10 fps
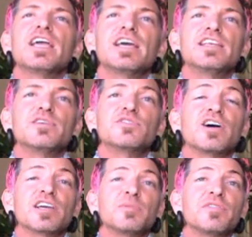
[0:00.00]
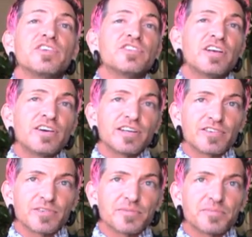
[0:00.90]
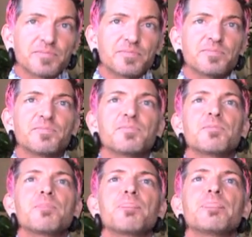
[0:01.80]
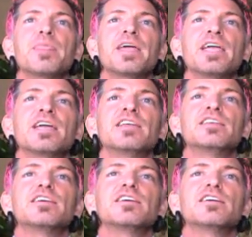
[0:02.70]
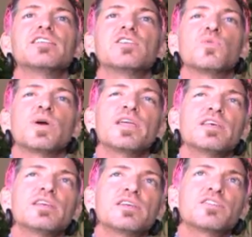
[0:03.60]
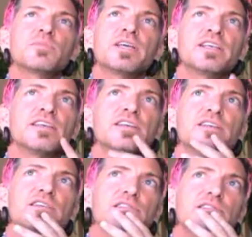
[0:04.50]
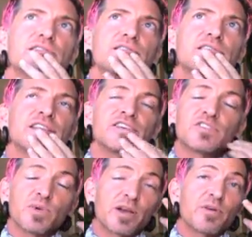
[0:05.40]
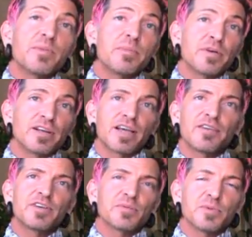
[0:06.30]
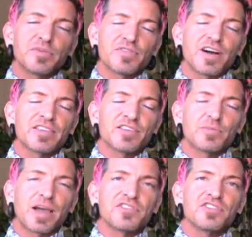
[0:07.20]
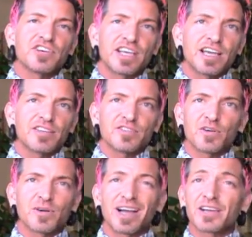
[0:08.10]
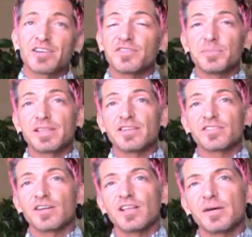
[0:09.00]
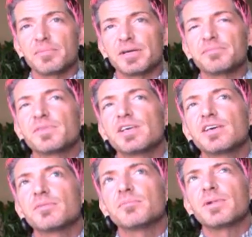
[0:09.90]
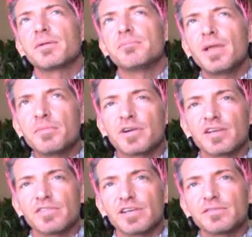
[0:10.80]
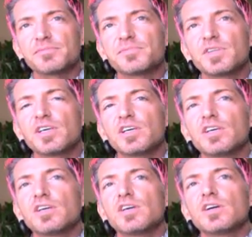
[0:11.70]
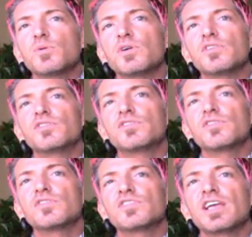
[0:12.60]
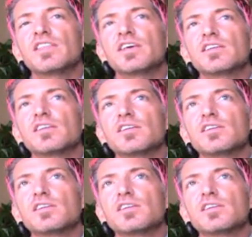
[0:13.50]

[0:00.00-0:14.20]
And he was talking about vegetarianism. And the way that he explained it, at least the way I remember it, I haven't been able to find this passage again, so I could have made this all up, but my memory of it was saying that